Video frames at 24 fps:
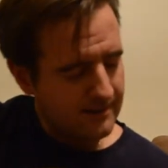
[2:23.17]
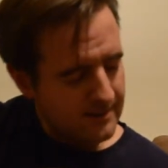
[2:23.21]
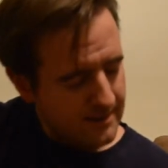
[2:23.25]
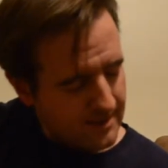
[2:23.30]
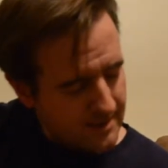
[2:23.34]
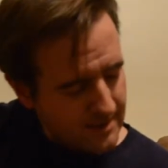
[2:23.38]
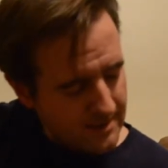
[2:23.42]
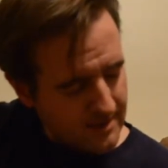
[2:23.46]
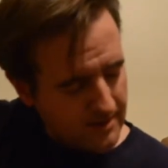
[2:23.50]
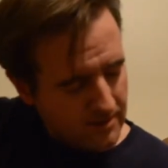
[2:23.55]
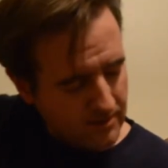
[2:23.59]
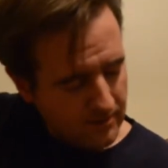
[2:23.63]

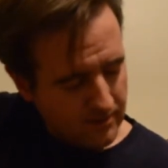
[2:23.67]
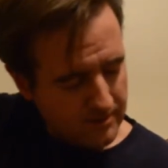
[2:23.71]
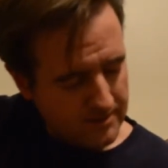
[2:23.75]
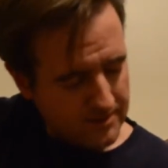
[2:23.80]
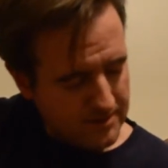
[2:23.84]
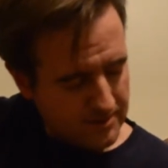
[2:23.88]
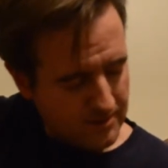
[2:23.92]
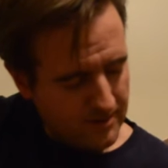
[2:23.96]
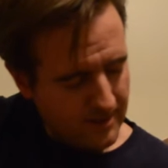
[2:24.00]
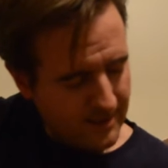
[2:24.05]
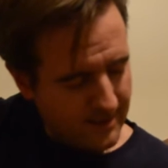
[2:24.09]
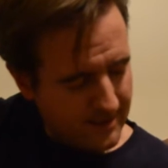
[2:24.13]
The 3rd
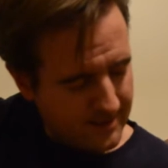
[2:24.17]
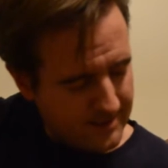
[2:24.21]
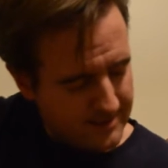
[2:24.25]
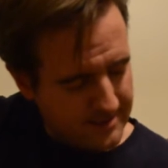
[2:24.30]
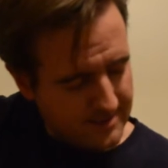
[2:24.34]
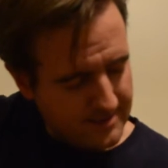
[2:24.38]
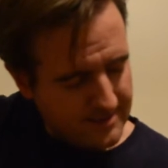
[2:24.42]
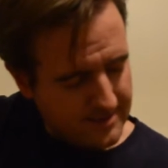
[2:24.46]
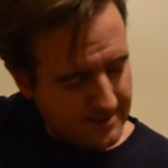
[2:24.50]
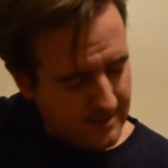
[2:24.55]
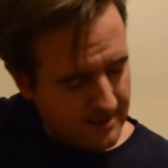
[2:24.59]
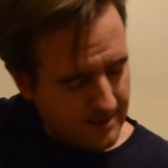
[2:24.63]
string
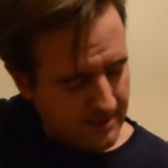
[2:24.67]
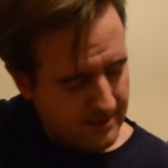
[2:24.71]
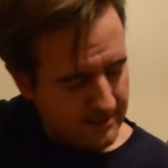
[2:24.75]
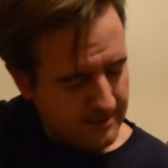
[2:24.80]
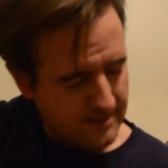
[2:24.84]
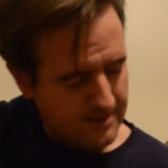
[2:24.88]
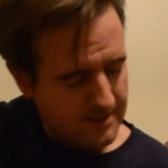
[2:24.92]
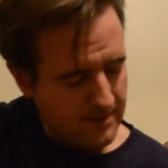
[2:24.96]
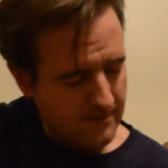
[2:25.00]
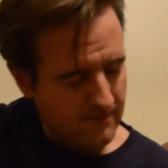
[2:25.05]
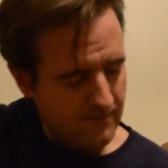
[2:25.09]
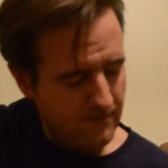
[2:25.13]
is at
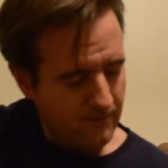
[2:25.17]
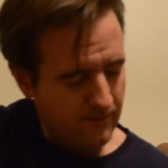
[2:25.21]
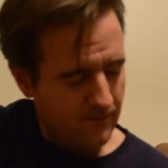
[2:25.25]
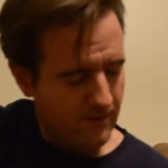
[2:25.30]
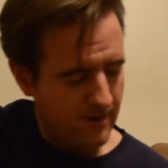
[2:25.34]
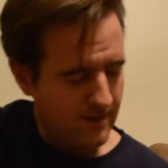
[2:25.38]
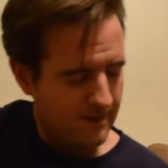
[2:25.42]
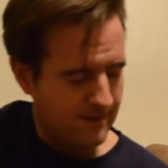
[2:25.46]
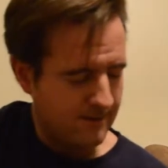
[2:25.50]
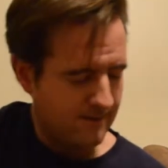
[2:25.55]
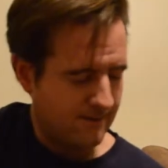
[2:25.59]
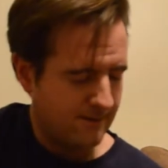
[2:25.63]
the 7th
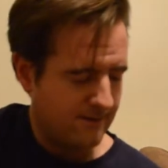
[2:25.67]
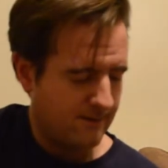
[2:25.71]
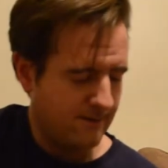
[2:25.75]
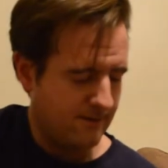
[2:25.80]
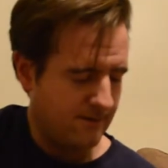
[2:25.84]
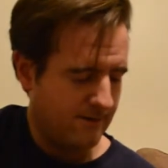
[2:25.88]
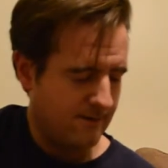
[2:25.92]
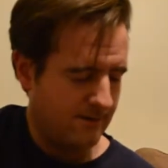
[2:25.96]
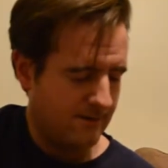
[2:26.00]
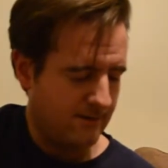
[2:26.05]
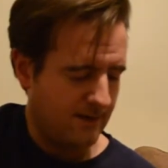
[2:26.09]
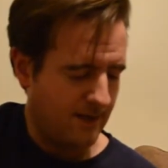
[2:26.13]
fret,
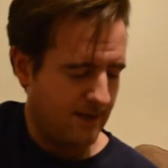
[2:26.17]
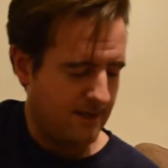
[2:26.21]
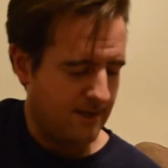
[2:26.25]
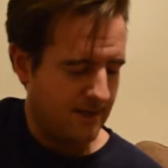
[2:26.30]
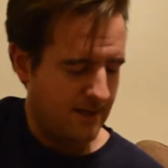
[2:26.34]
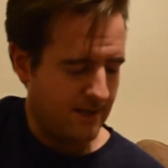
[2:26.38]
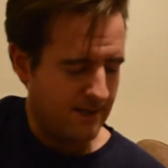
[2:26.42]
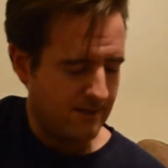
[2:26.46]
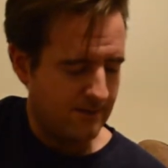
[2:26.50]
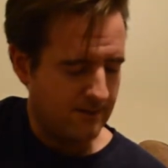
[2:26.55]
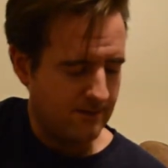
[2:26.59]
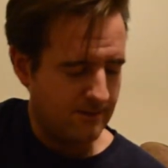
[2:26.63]
and
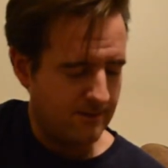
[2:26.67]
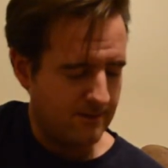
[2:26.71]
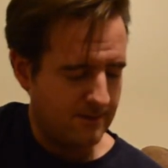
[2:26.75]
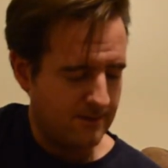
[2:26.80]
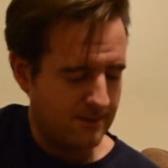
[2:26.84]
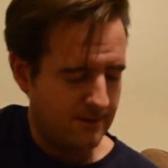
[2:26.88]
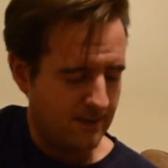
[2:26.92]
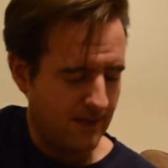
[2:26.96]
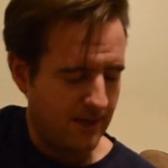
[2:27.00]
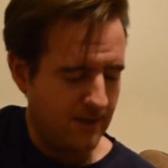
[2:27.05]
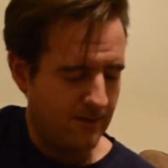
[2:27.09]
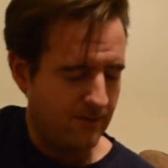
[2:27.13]

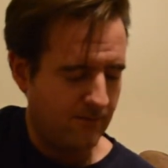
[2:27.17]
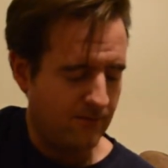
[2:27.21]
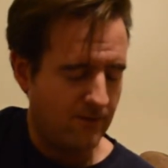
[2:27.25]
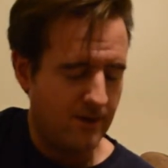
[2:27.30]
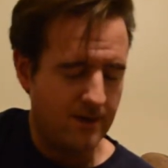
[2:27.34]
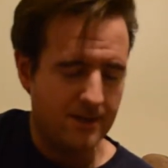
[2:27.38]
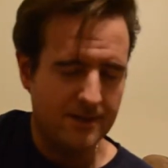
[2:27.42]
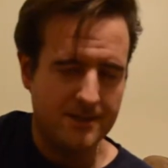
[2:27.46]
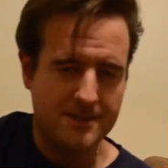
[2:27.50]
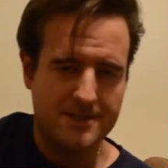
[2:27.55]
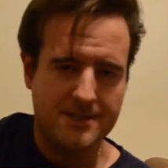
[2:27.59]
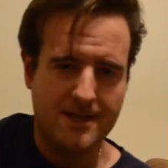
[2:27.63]
then 8th
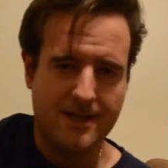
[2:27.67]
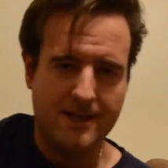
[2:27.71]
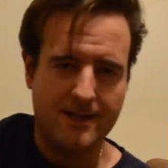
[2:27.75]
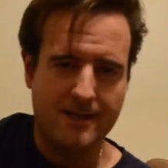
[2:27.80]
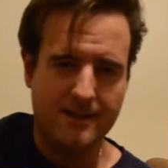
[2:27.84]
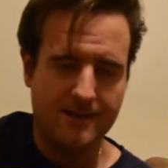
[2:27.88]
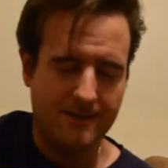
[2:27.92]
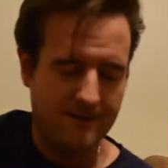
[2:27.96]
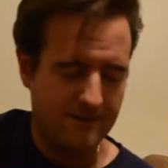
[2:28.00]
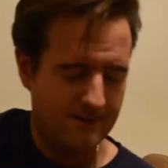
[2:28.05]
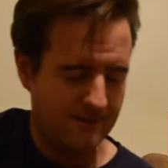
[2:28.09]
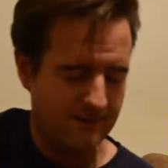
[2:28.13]
fret on the 2nd,